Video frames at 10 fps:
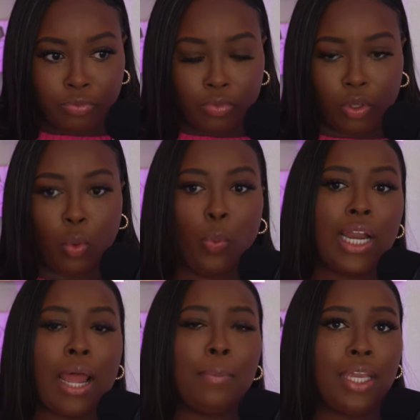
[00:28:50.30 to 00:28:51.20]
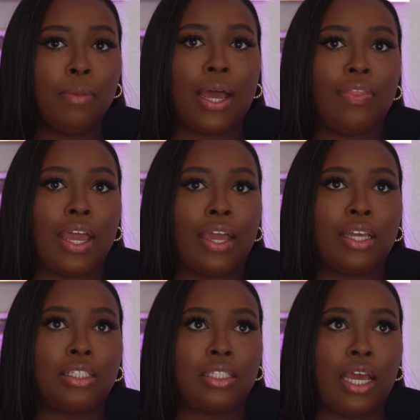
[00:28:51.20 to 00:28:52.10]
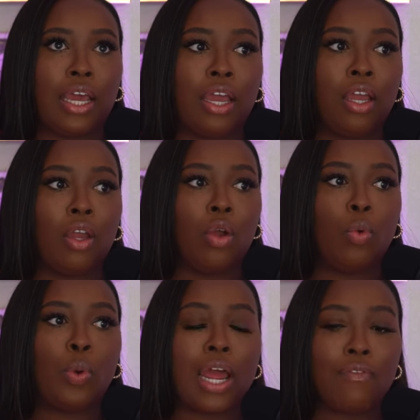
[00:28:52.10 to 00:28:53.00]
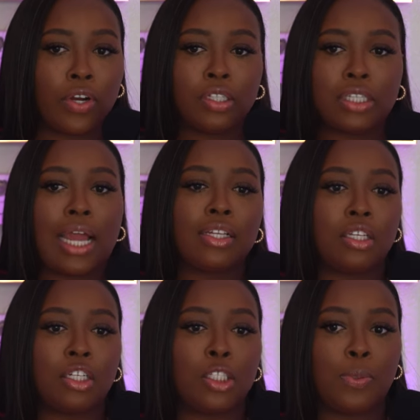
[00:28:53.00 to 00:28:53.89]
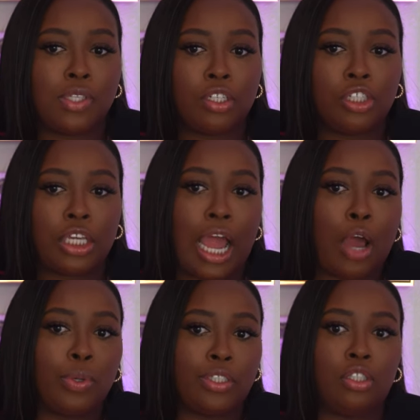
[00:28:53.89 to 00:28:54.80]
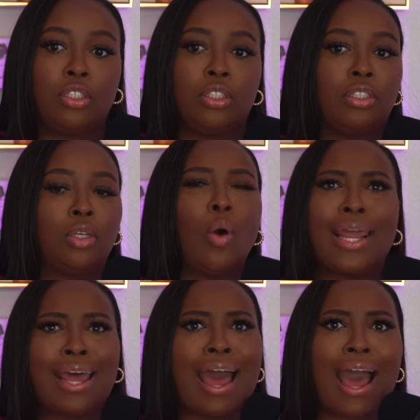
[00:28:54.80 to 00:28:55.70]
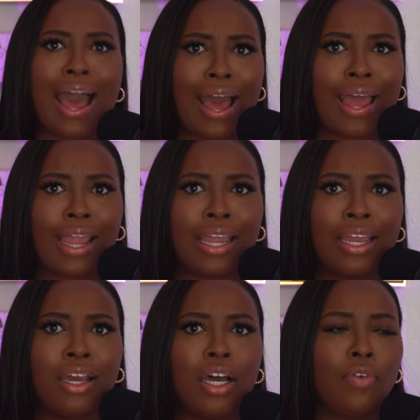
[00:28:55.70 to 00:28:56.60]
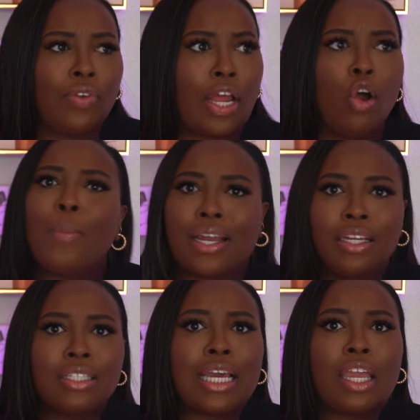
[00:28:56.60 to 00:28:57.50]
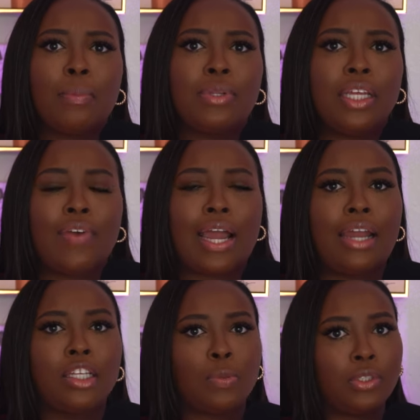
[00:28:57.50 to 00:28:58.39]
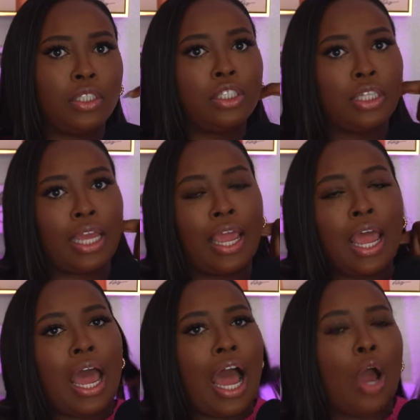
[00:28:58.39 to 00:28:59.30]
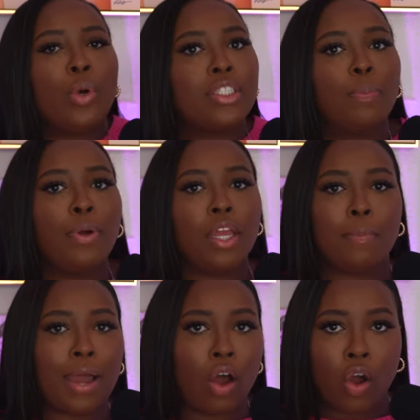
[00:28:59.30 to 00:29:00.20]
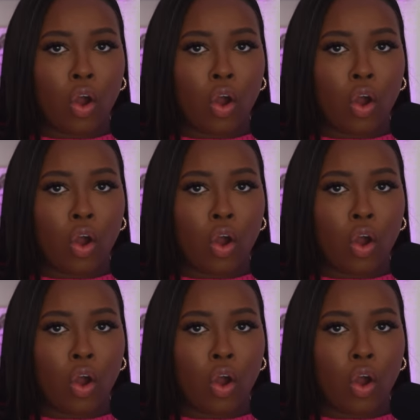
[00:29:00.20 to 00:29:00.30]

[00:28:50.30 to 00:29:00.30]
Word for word: what I mean by that is that when I first got into this position, I was so at a high of like, oh my goodness, I can't believe I got this position, that I wasn't putting my all